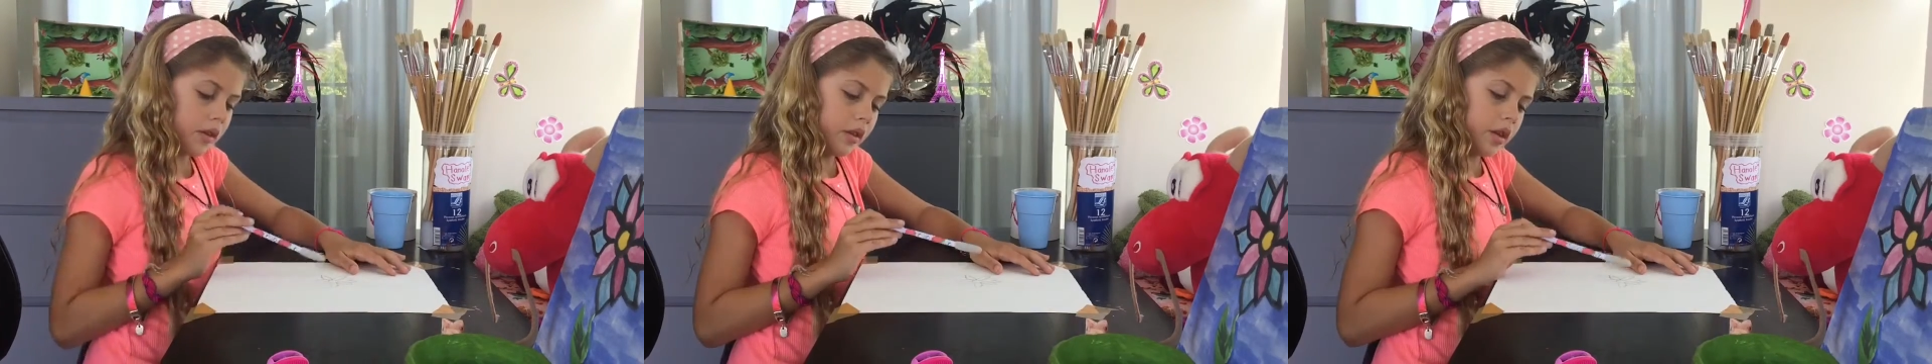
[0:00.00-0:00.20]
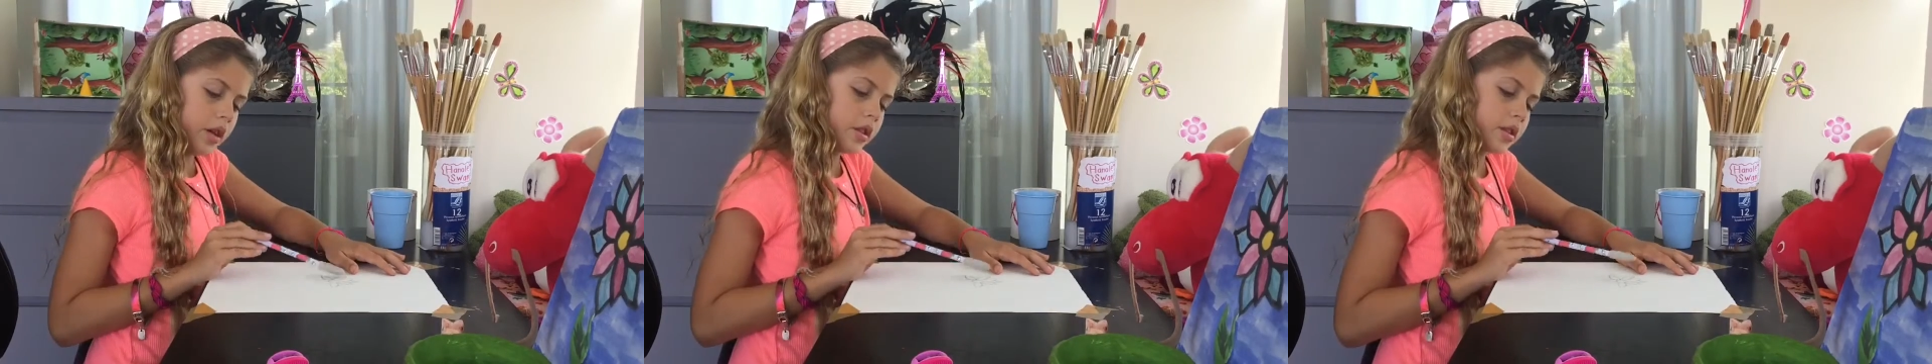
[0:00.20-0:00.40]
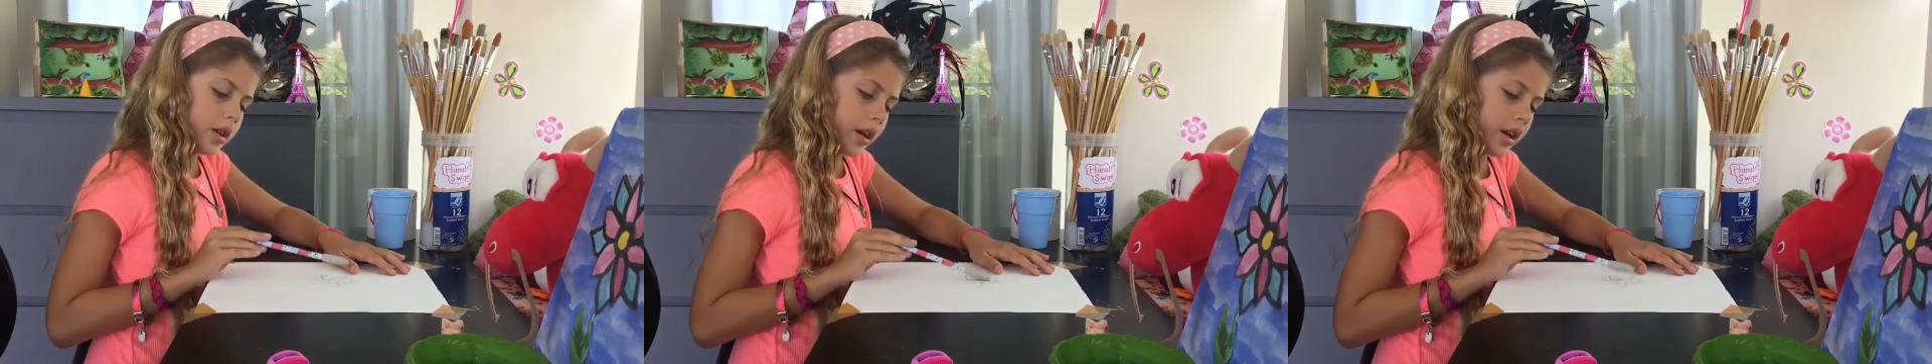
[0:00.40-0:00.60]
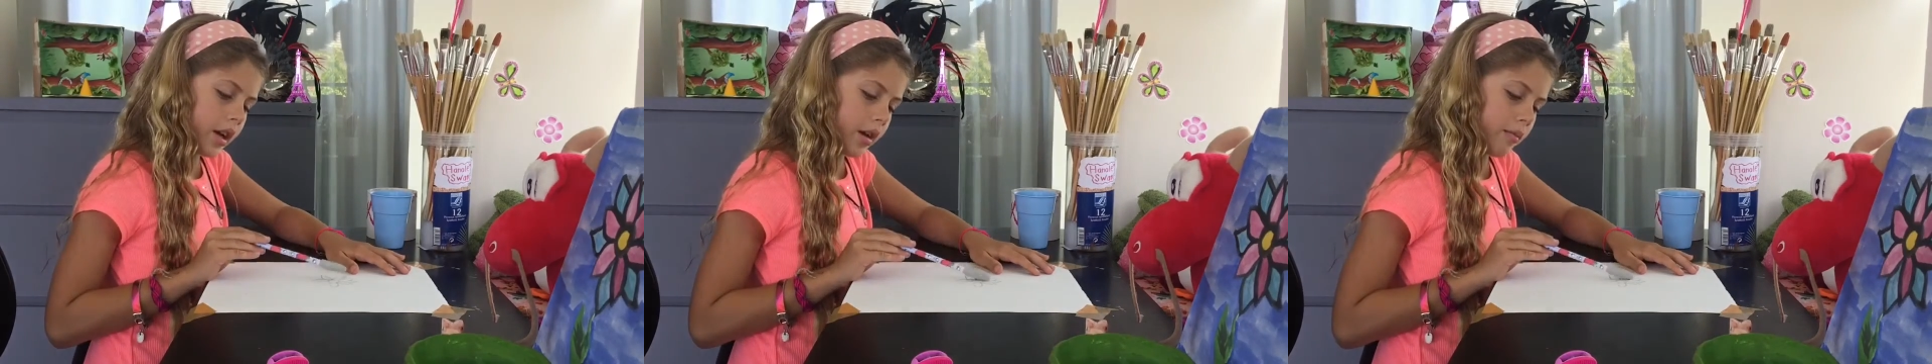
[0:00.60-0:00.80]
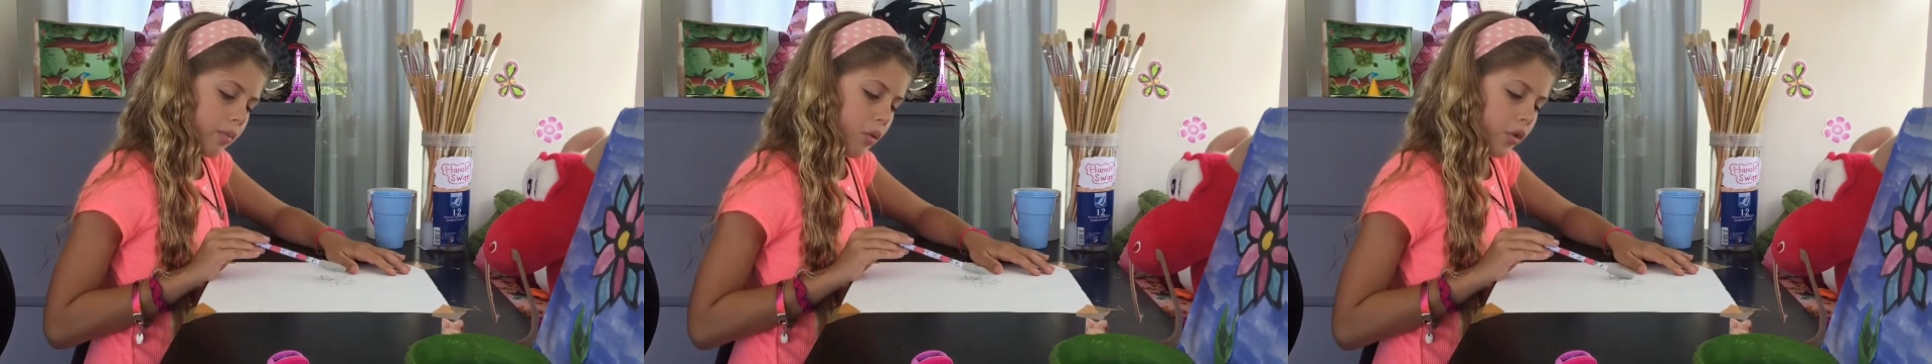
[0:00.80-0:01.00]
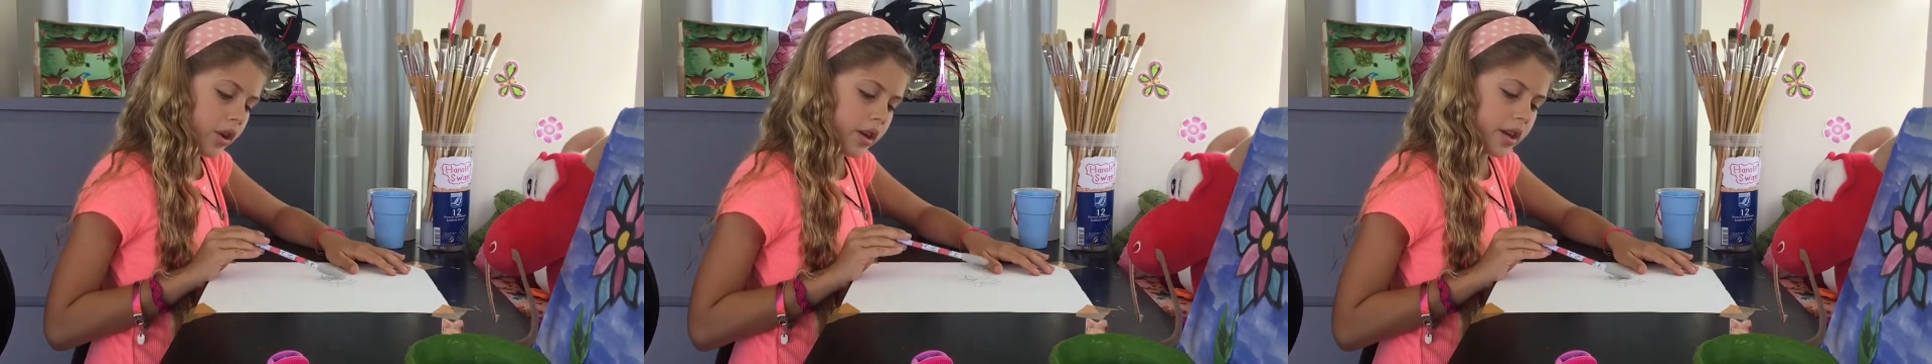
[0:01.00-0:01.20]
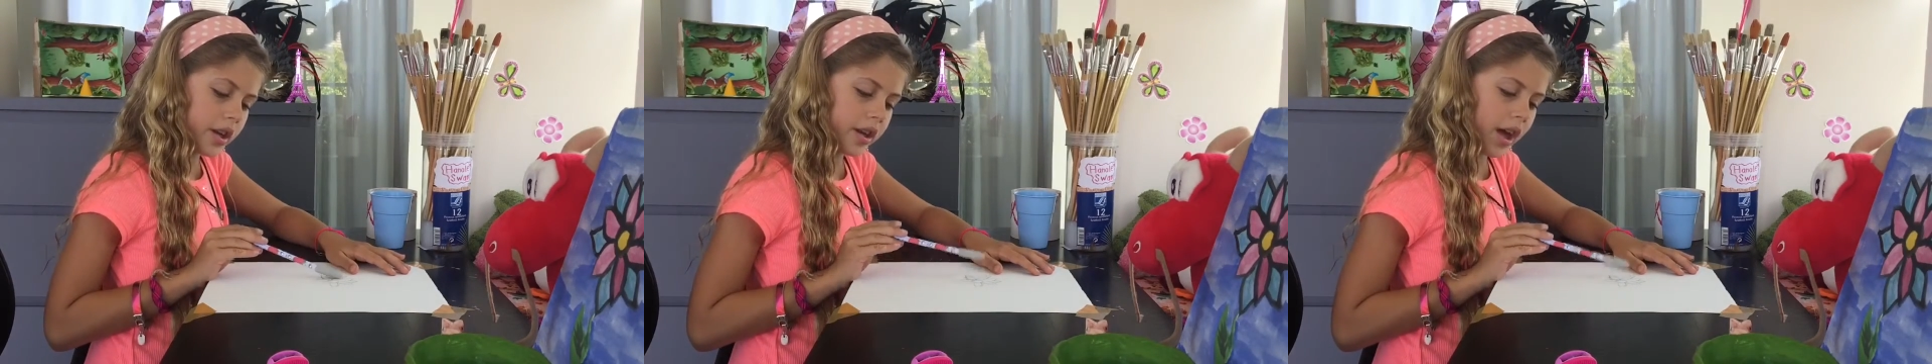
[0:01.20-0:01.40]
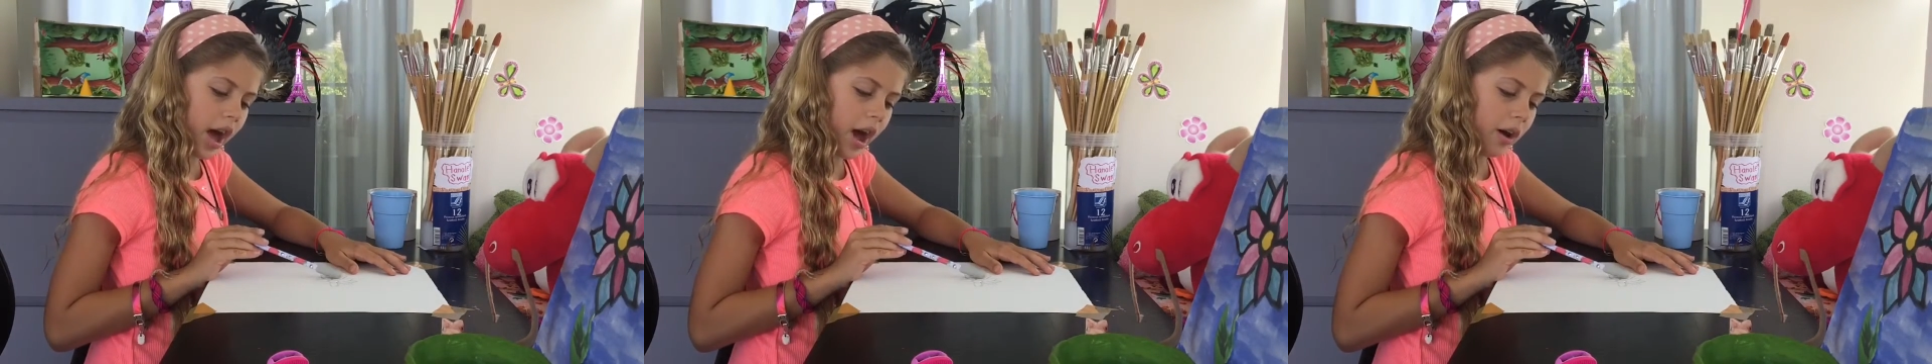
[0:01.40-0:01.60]
this, like it
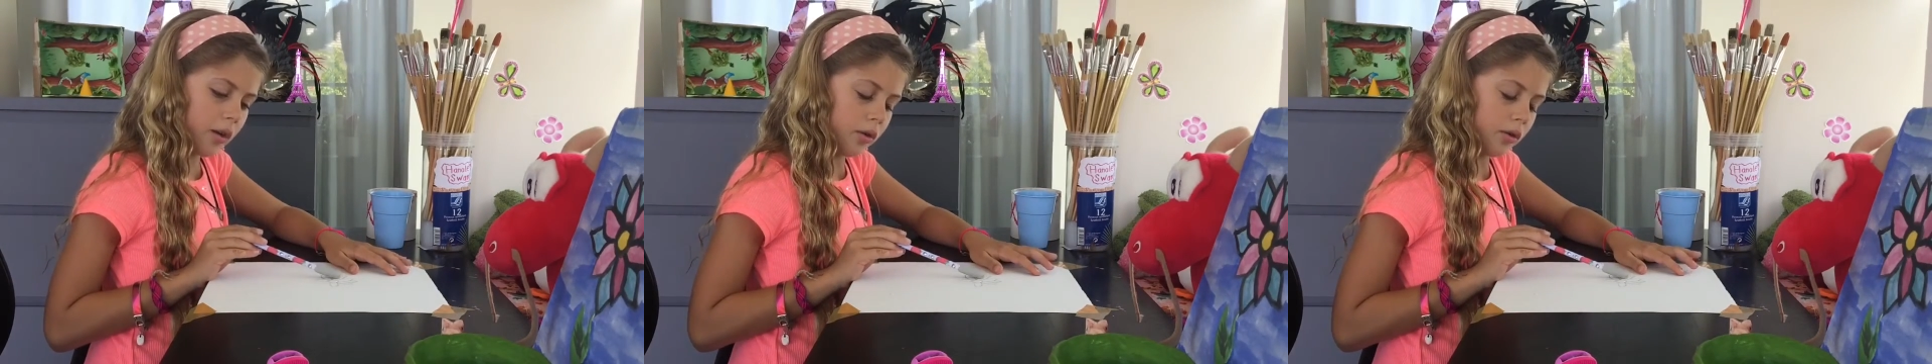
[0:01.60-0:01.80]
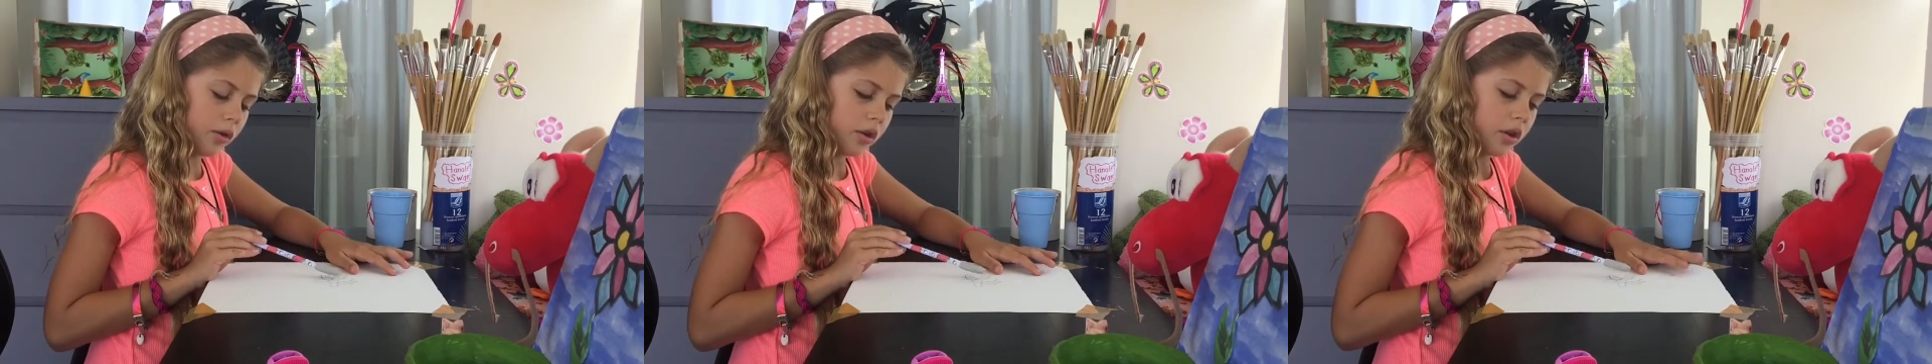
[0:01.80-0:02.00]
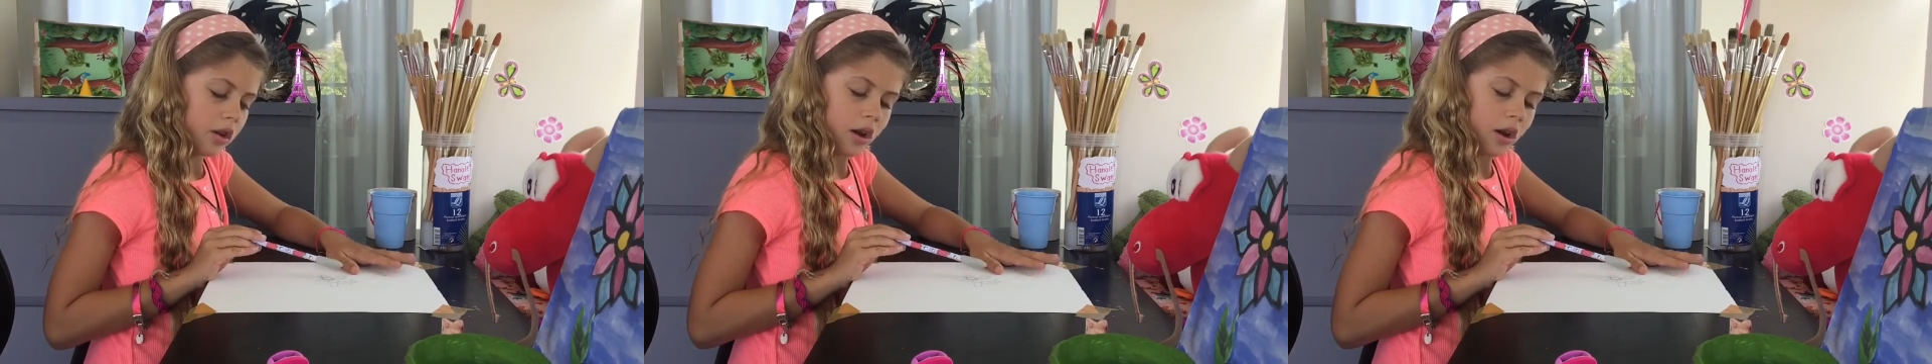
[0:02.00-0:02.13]
pointing out